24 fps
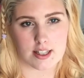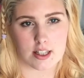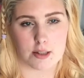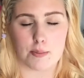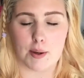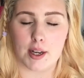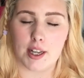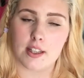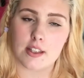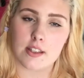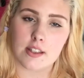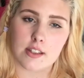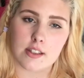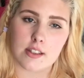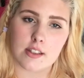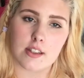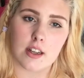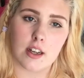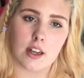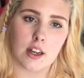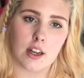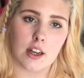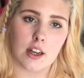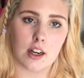Depends
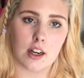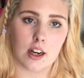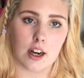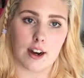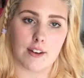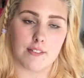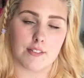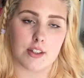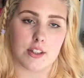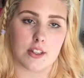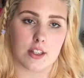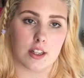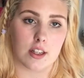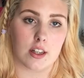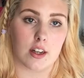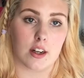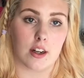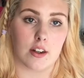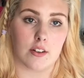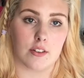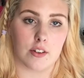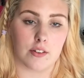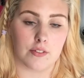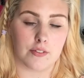obviously
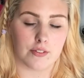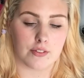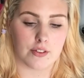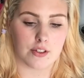on the